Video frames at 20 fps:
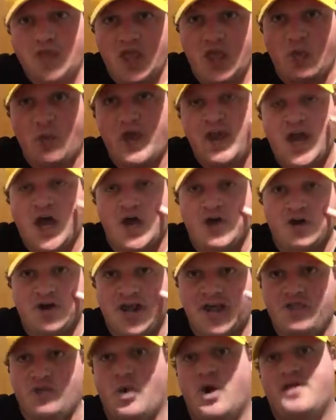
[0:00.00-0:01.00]

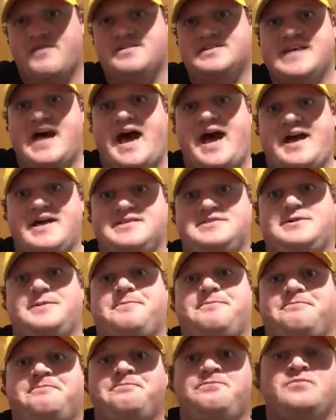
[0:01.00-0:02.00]
underneath one of his eyes,
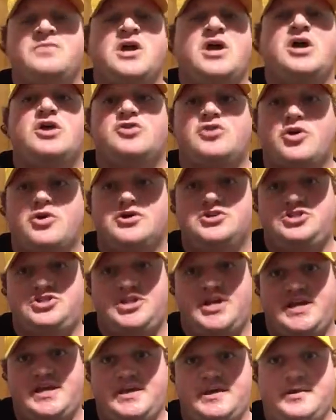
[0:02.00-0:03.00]
through his
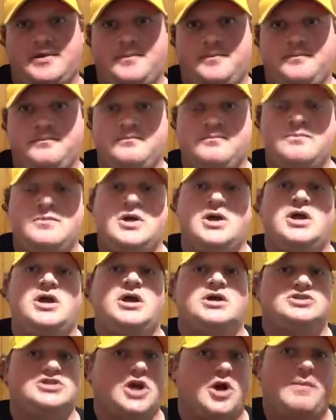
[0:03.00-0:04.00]
cheek.
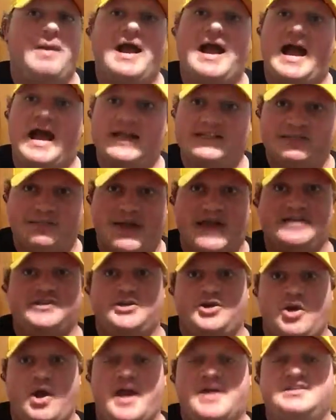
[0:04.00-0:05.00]
So by God's
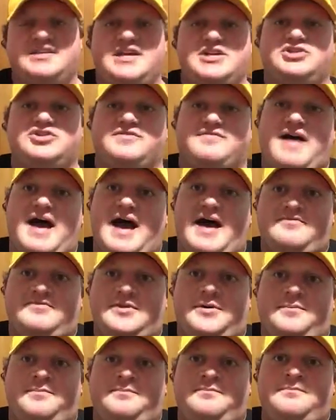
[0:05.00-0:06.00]
amazing grace, he
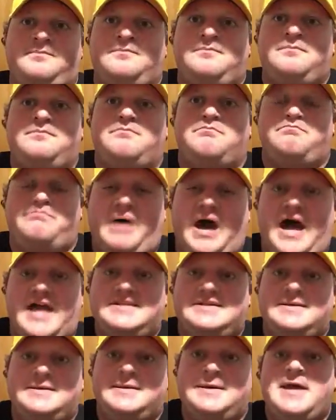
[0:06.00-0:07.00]
survived.
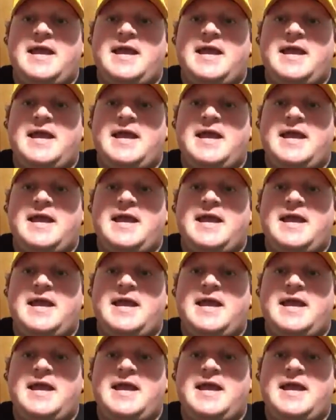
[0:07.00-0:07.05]
But